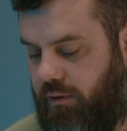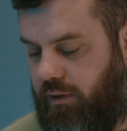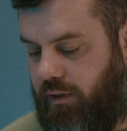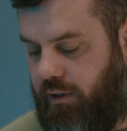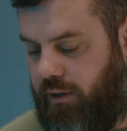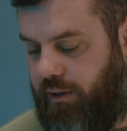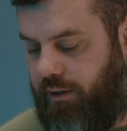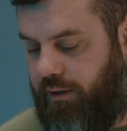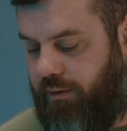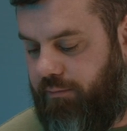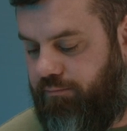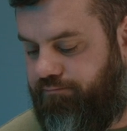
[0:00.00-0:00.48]

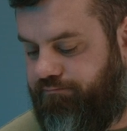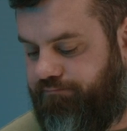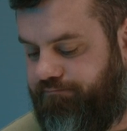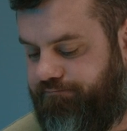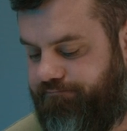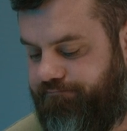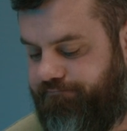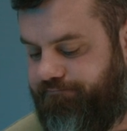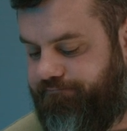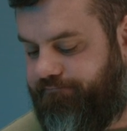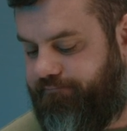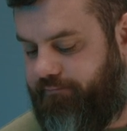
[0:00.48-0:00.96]
um,
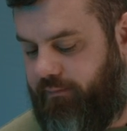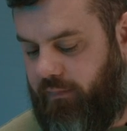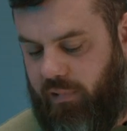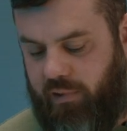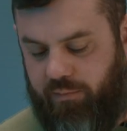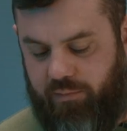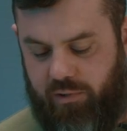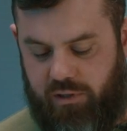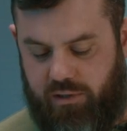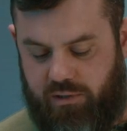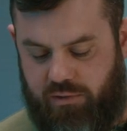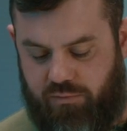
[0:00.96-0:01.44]

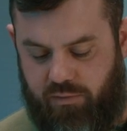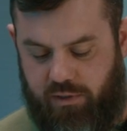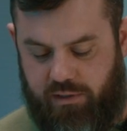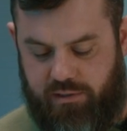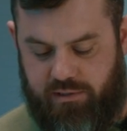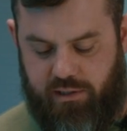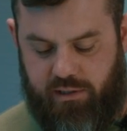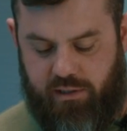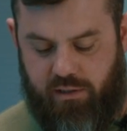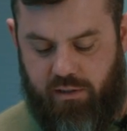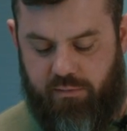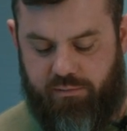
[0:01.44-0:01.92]
I mean, this
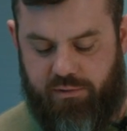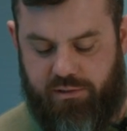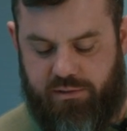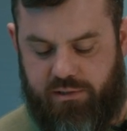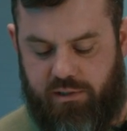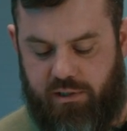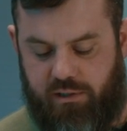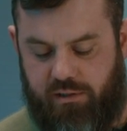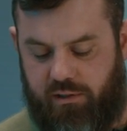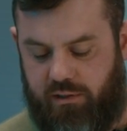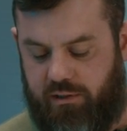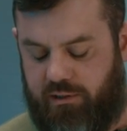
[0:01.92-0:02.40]
weighs like
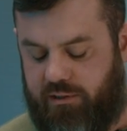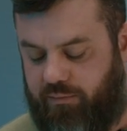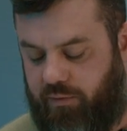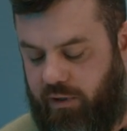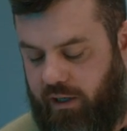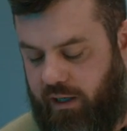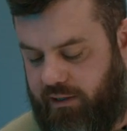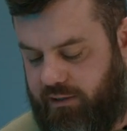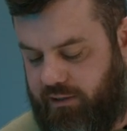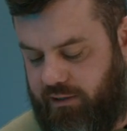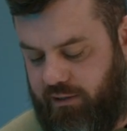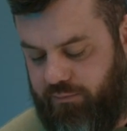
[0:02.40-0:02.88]
almost nothing. It's
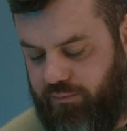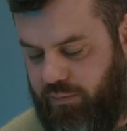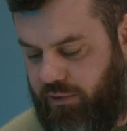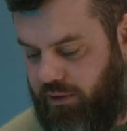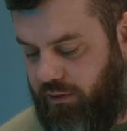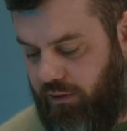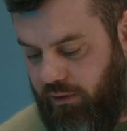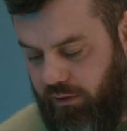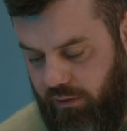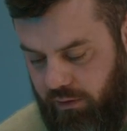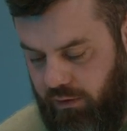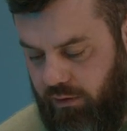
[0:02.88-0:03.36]
plastic,
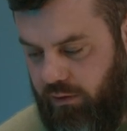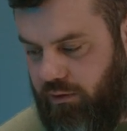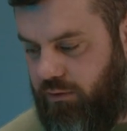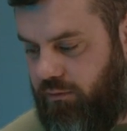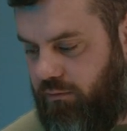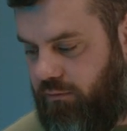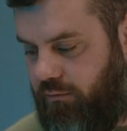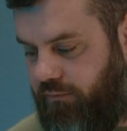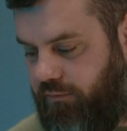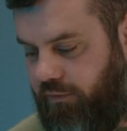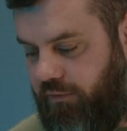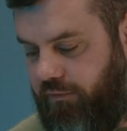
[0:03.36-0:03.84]
but
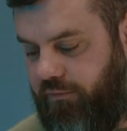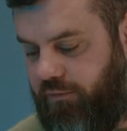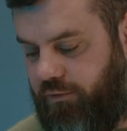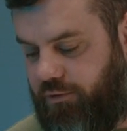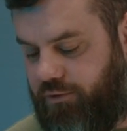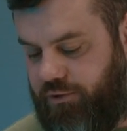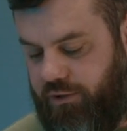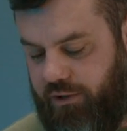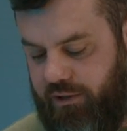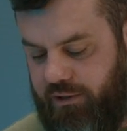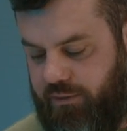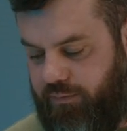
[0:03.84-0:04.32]
for
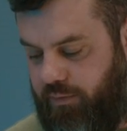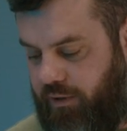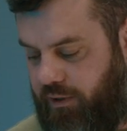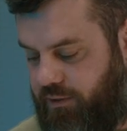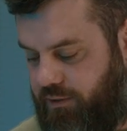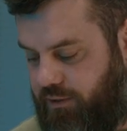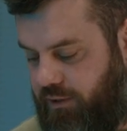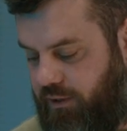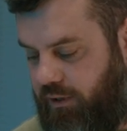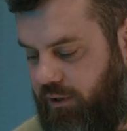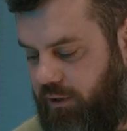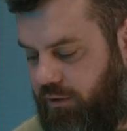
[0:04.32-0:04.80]
full
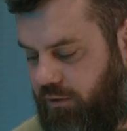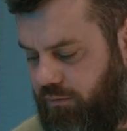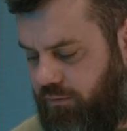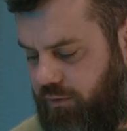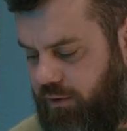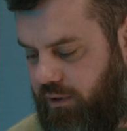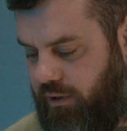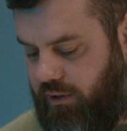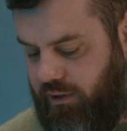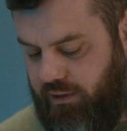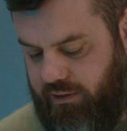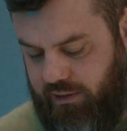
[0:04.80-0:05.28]
transparency, neither
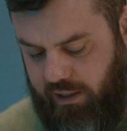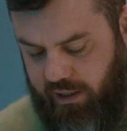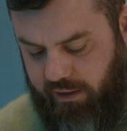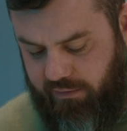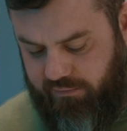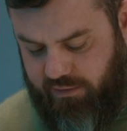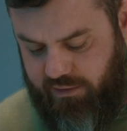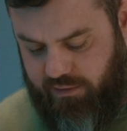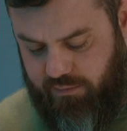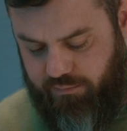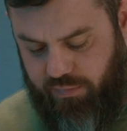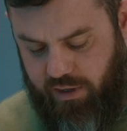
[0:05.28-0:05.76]
one of these
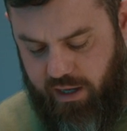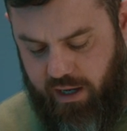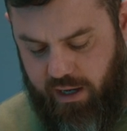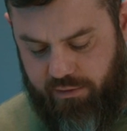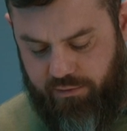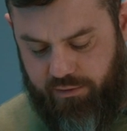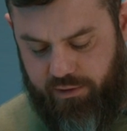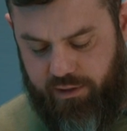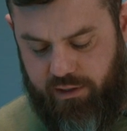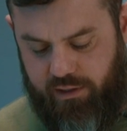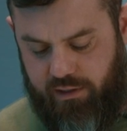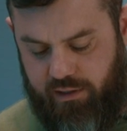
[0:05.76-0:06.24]
has a
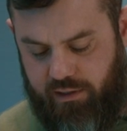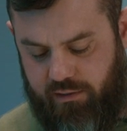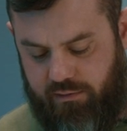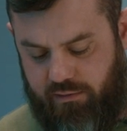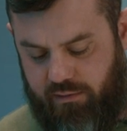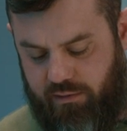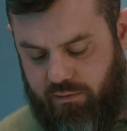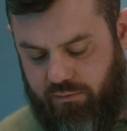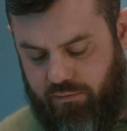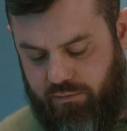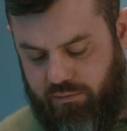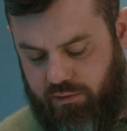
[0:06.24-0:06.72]
battery in it.
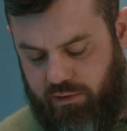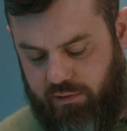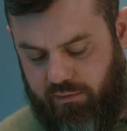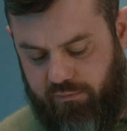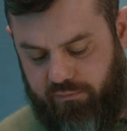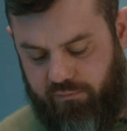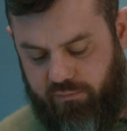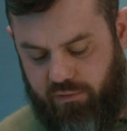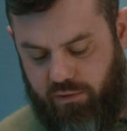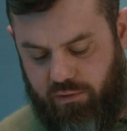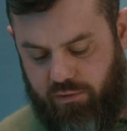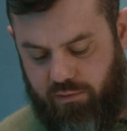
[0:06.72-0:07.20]
I will
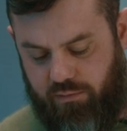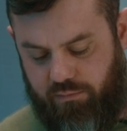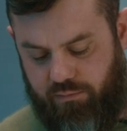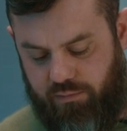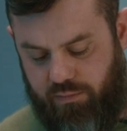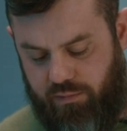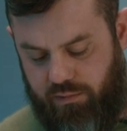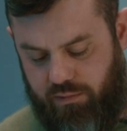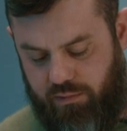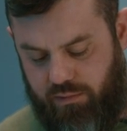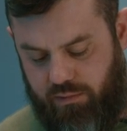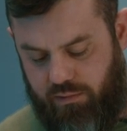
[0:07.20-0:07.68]

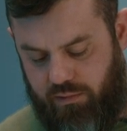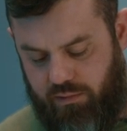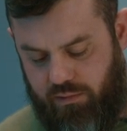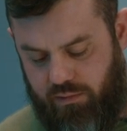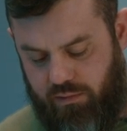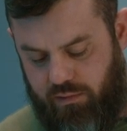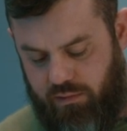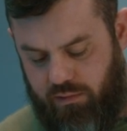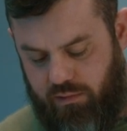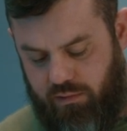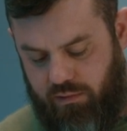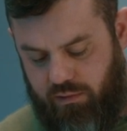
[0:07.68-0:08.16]
confirm
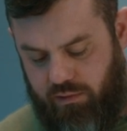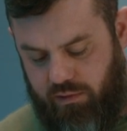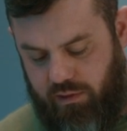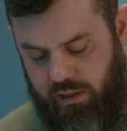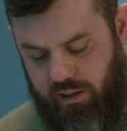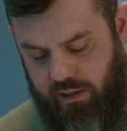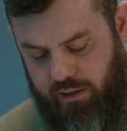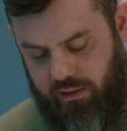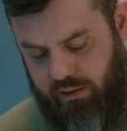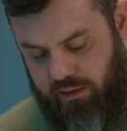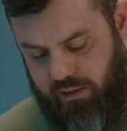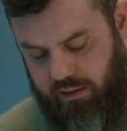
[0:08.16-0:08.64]

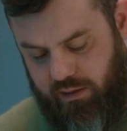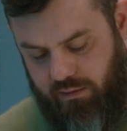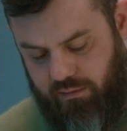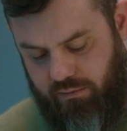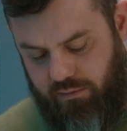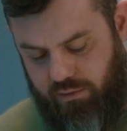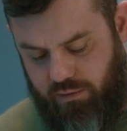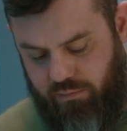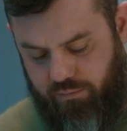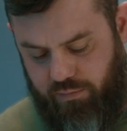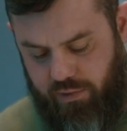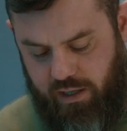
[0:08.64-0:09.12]
that now.
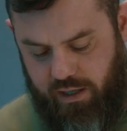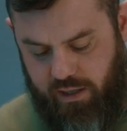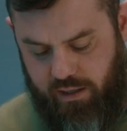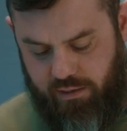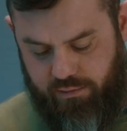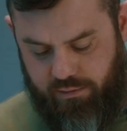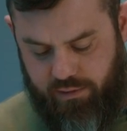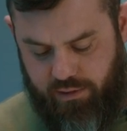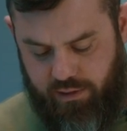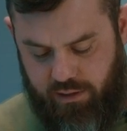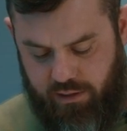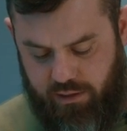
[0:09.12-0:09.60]
No
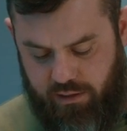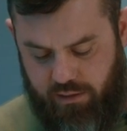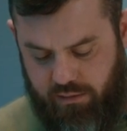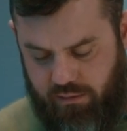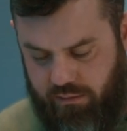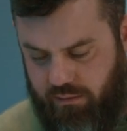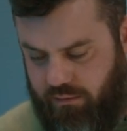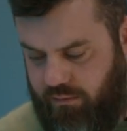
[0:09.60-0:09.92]
battery.